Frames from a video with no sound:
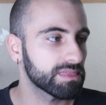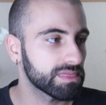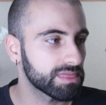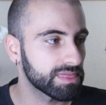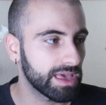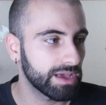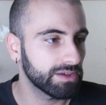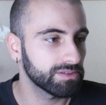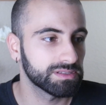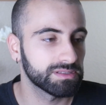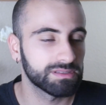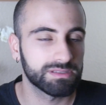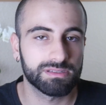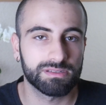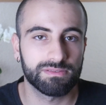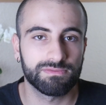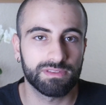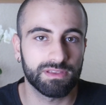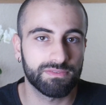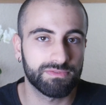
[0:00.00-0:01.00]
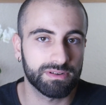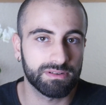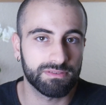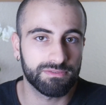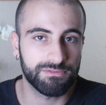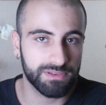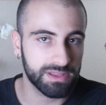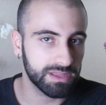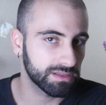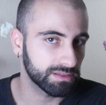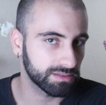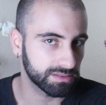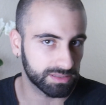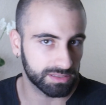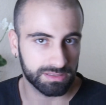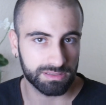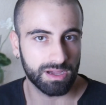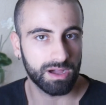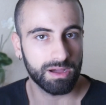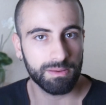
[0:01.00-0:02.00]
thousands of different fields
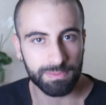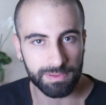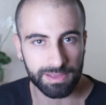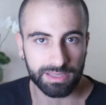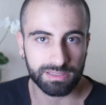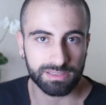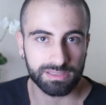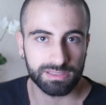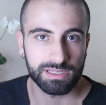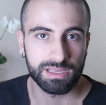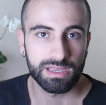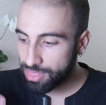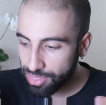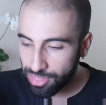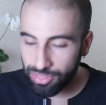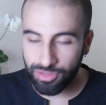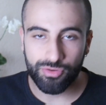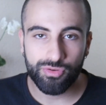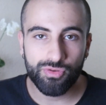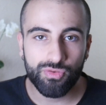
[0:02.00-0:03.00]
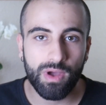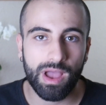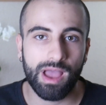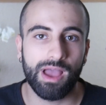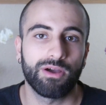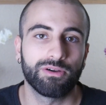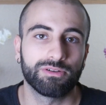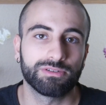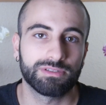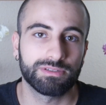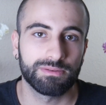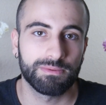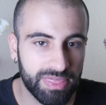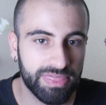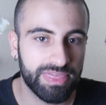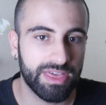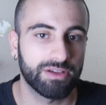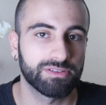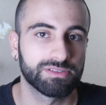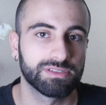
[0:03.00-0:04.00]
and topics throughout
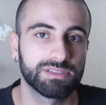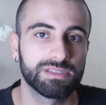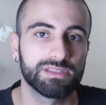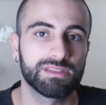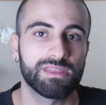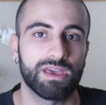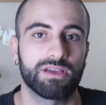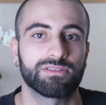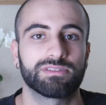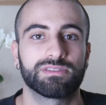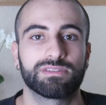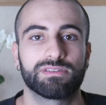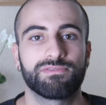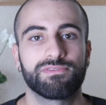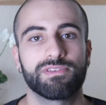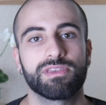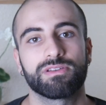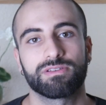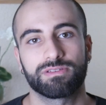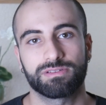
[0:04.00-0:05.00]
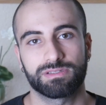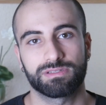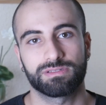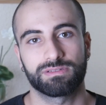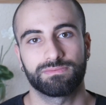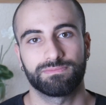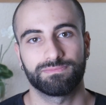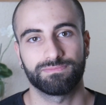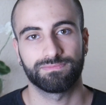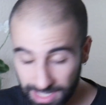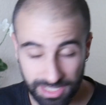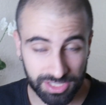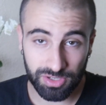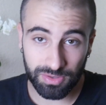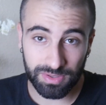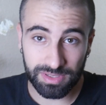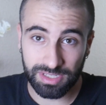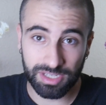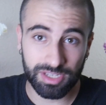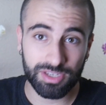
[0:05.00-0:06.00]
thousands and thousands of years. And so
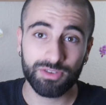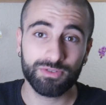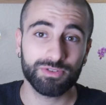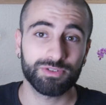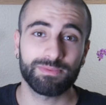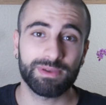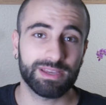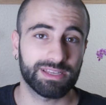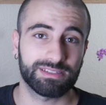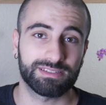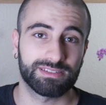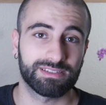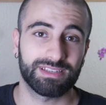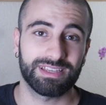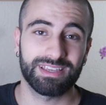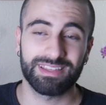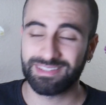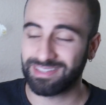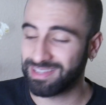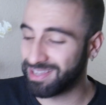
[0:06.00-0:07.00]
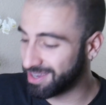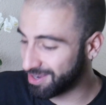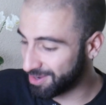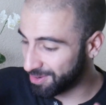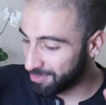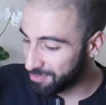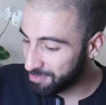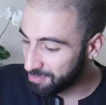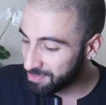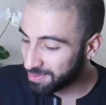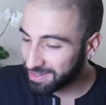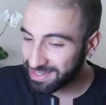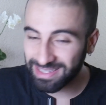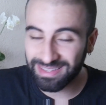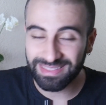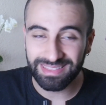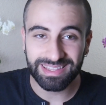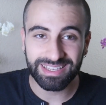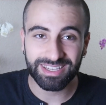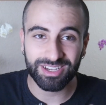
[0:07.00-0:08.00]
it's a huge mess. It's a
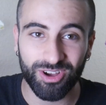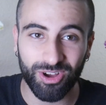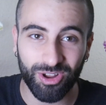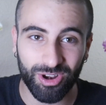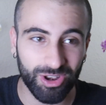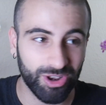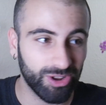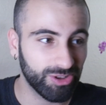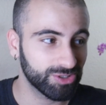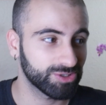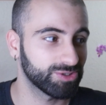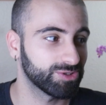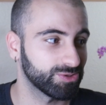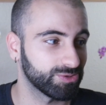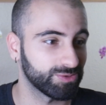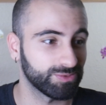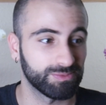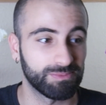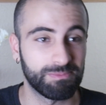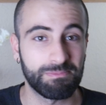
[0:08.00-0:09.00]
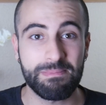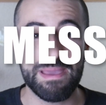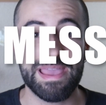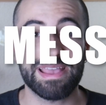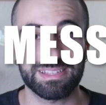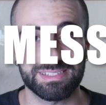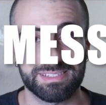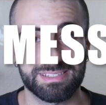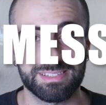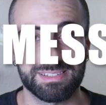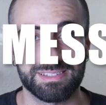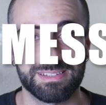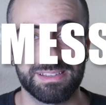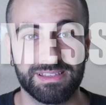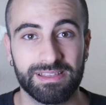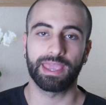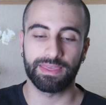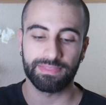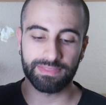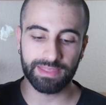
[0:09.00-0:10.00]
completely colossal mess.
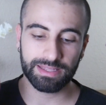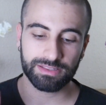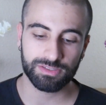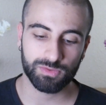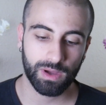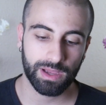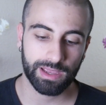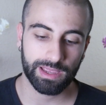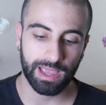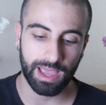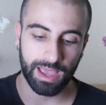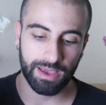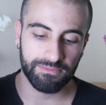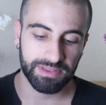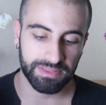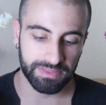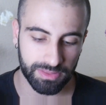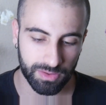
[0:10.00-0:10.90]
And that's why having